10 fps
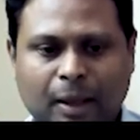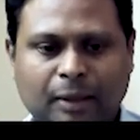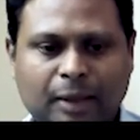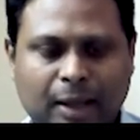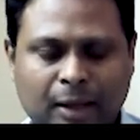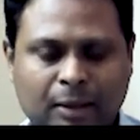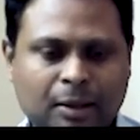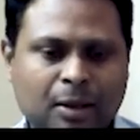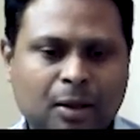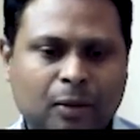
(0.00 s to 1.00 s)
And then
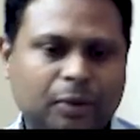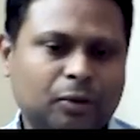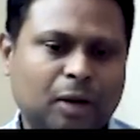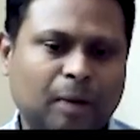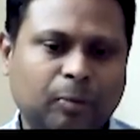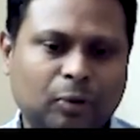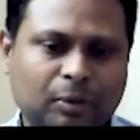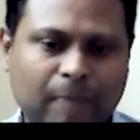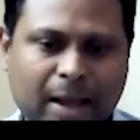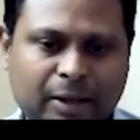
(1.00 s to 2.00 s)
when you upload the
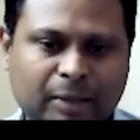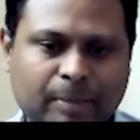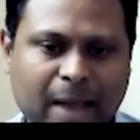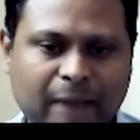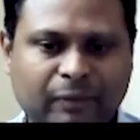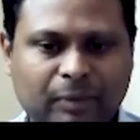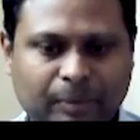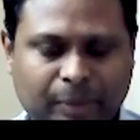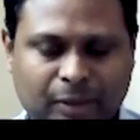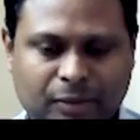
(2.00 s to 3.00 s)
binary back from the
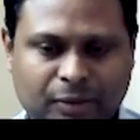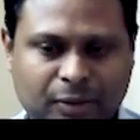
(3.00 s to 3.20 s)
PLC,